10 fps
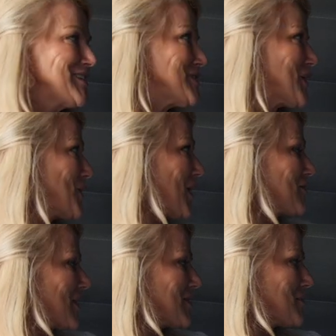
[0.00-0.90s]
So
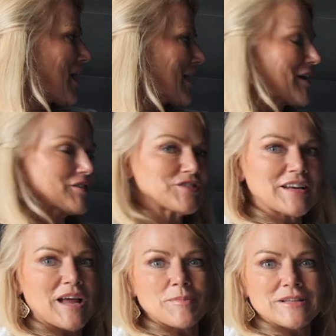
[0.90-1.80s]
I've got the blackout shade up.